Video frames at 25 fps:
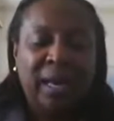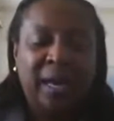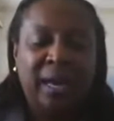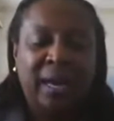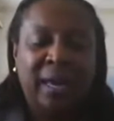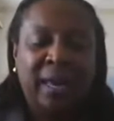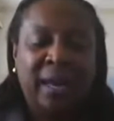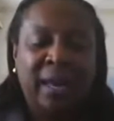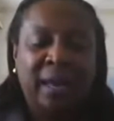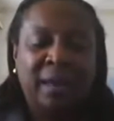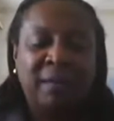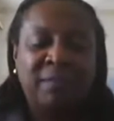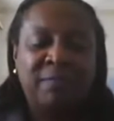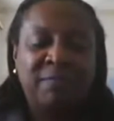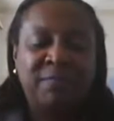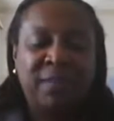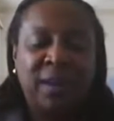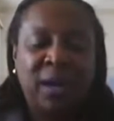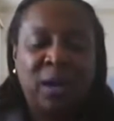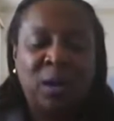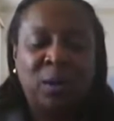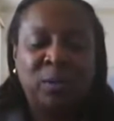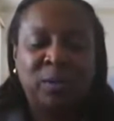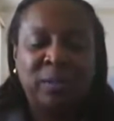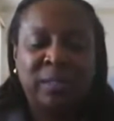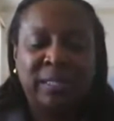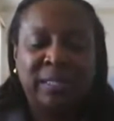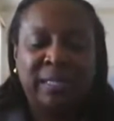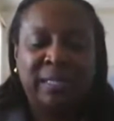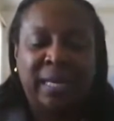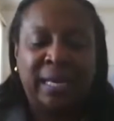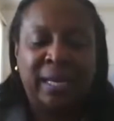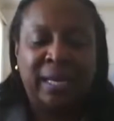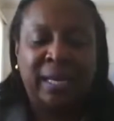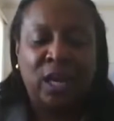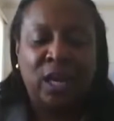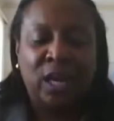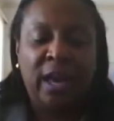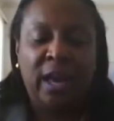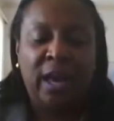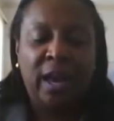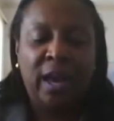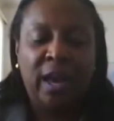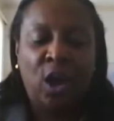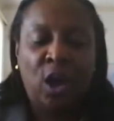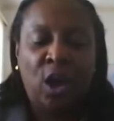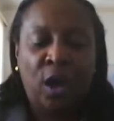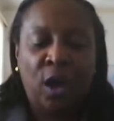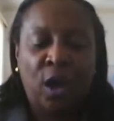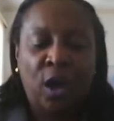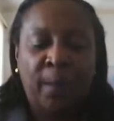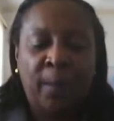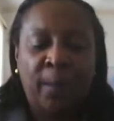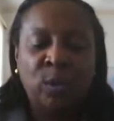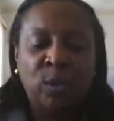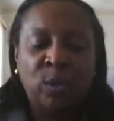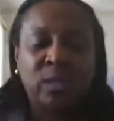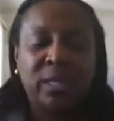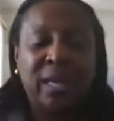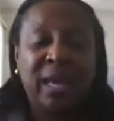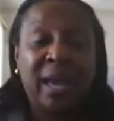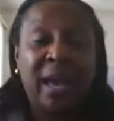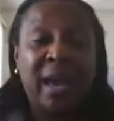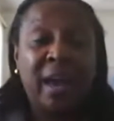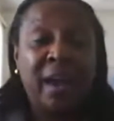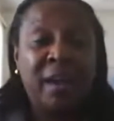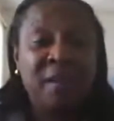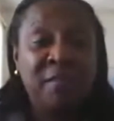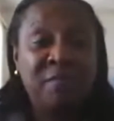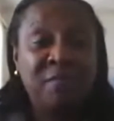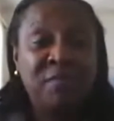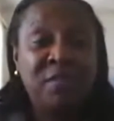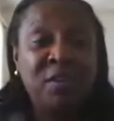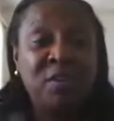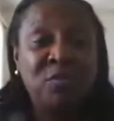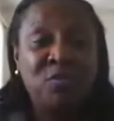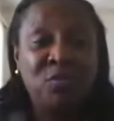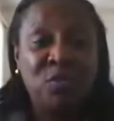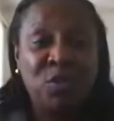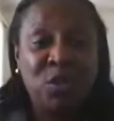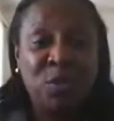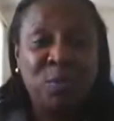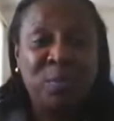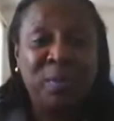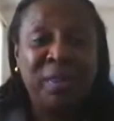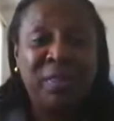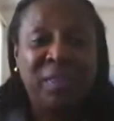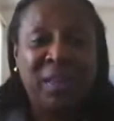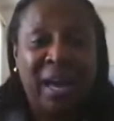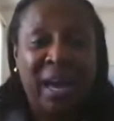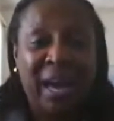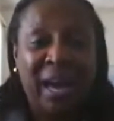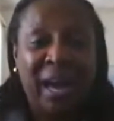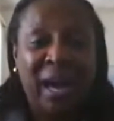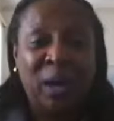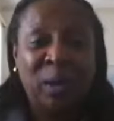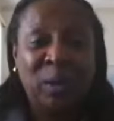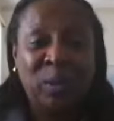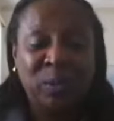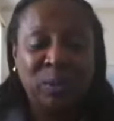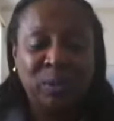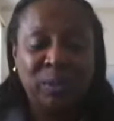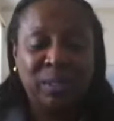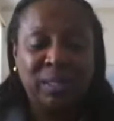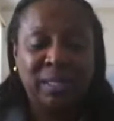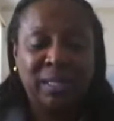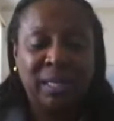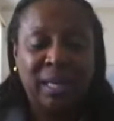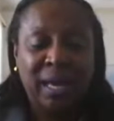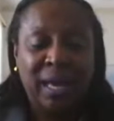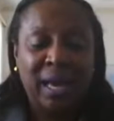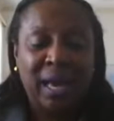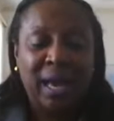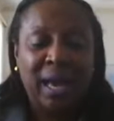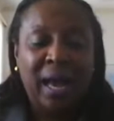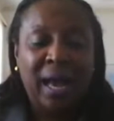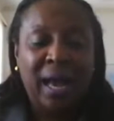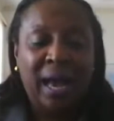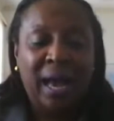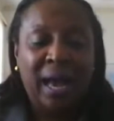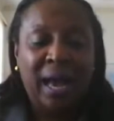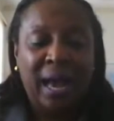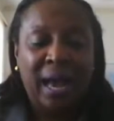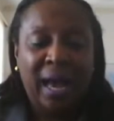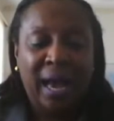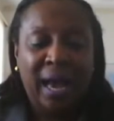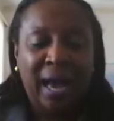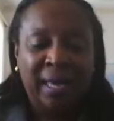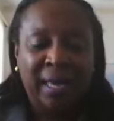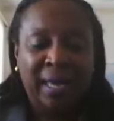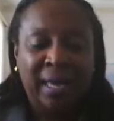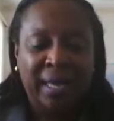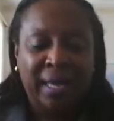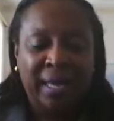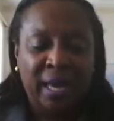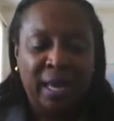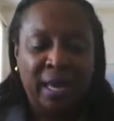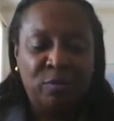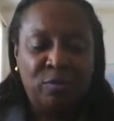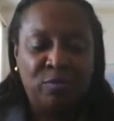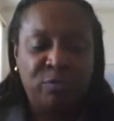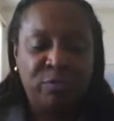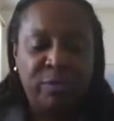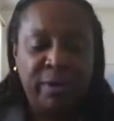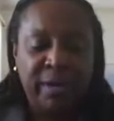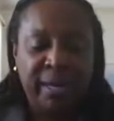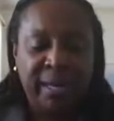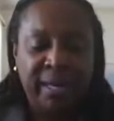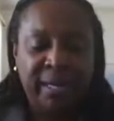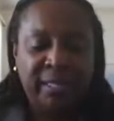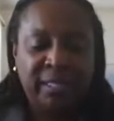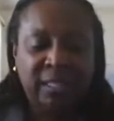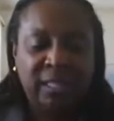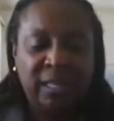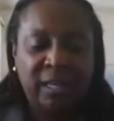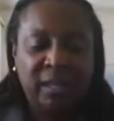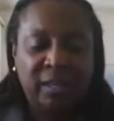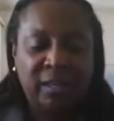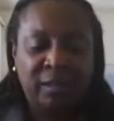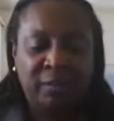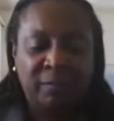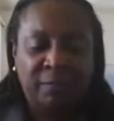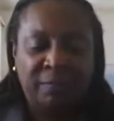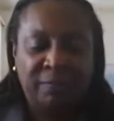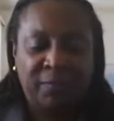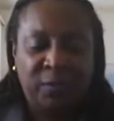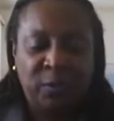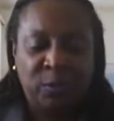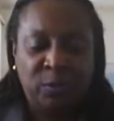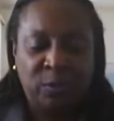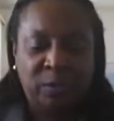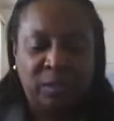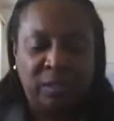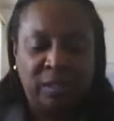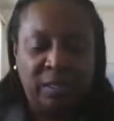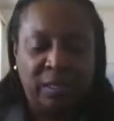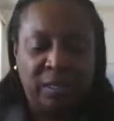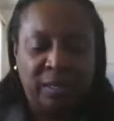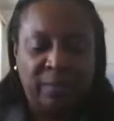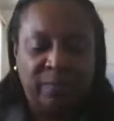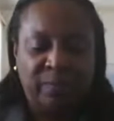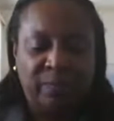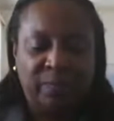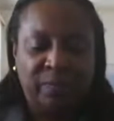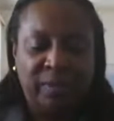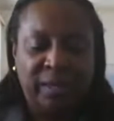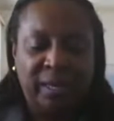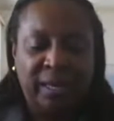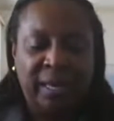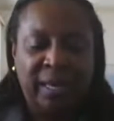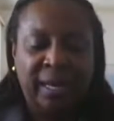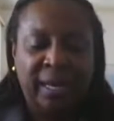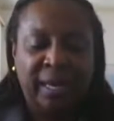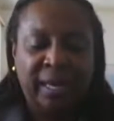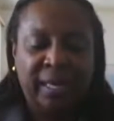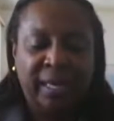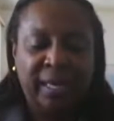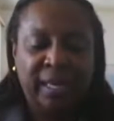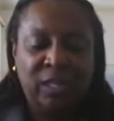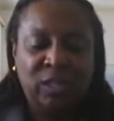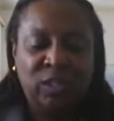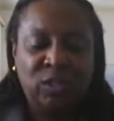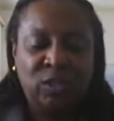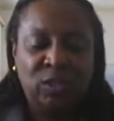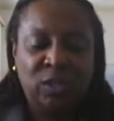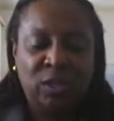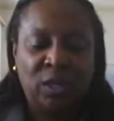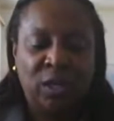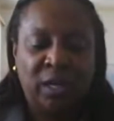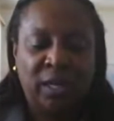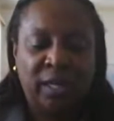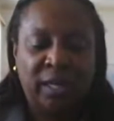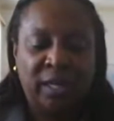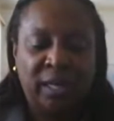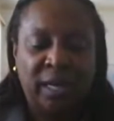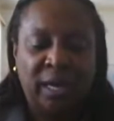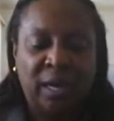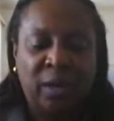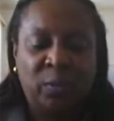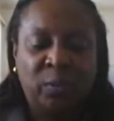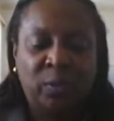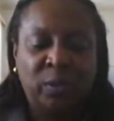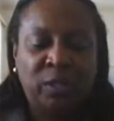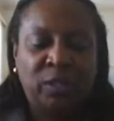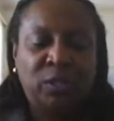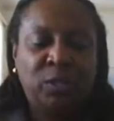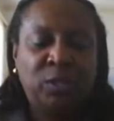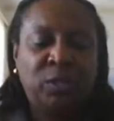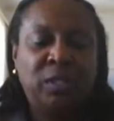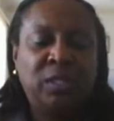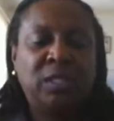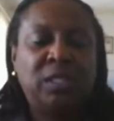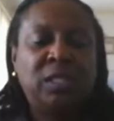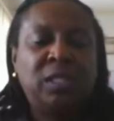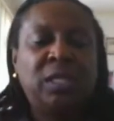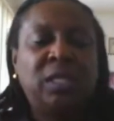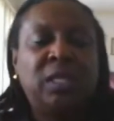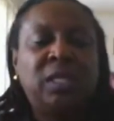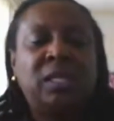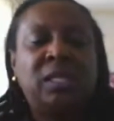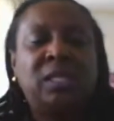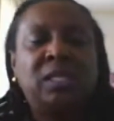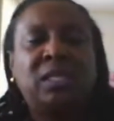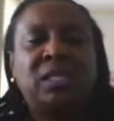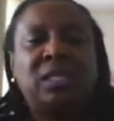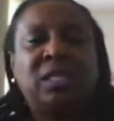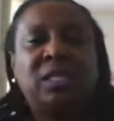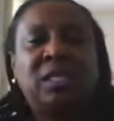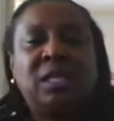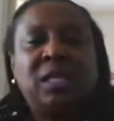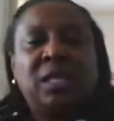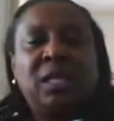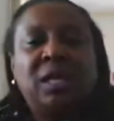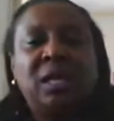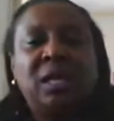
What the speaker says: and I found that almost every room in the house had a reed diffuser. And I kid you not, I wish you could see this.